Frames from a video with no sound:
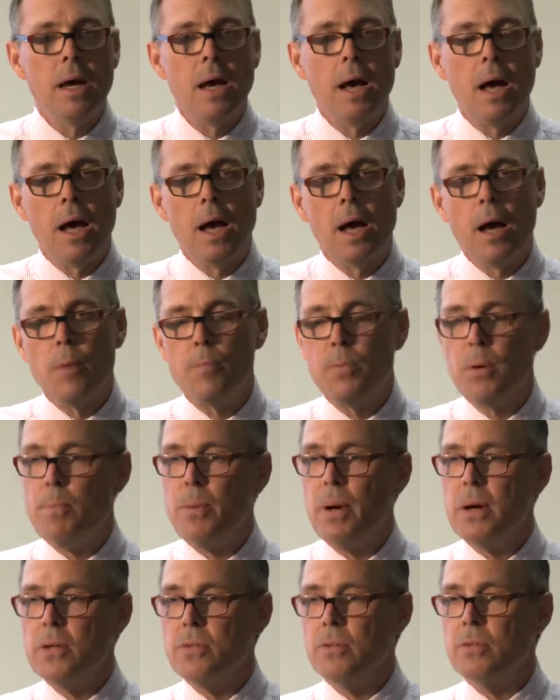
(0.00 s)
a
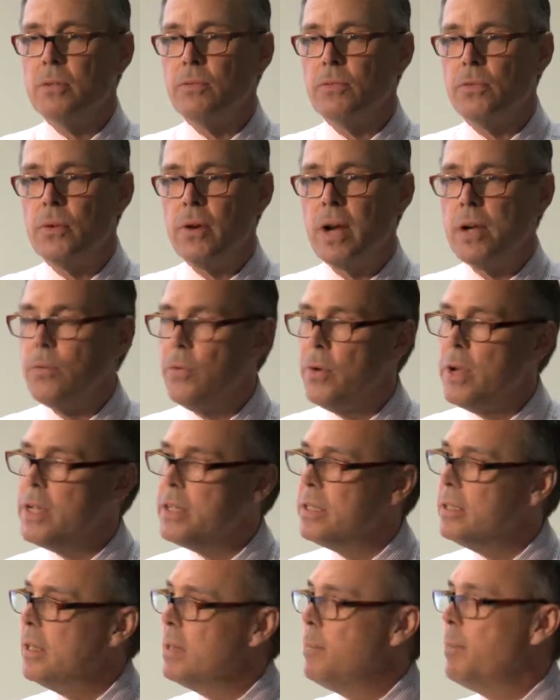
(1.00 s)
proposal for a
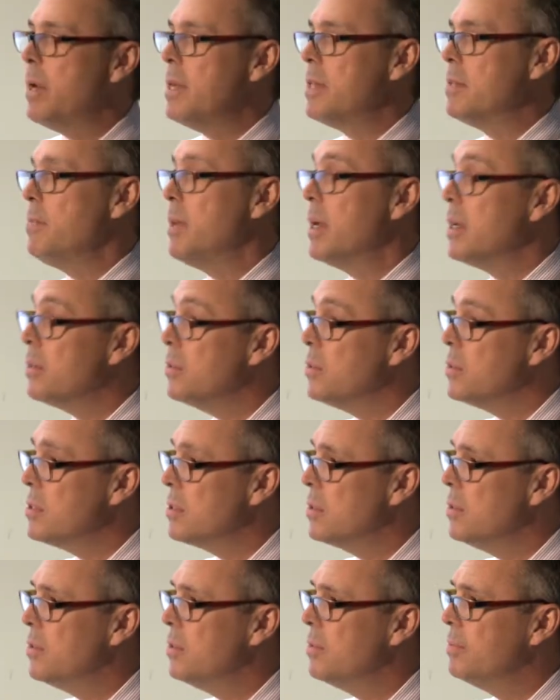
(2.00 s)
regionally based medical
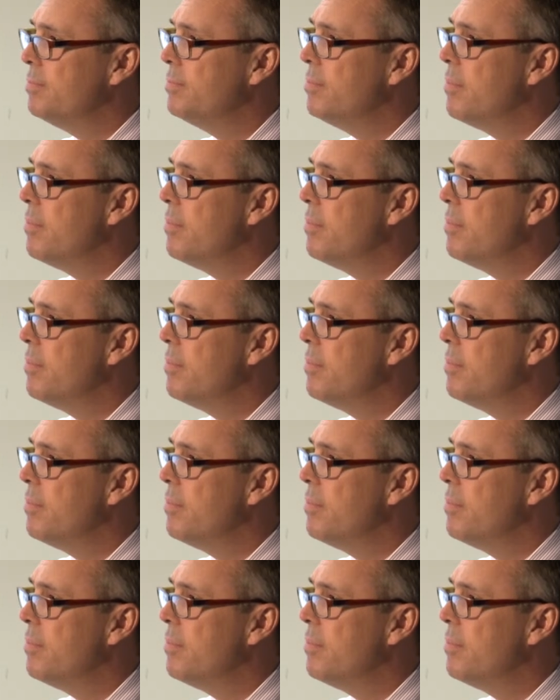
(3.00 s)
school.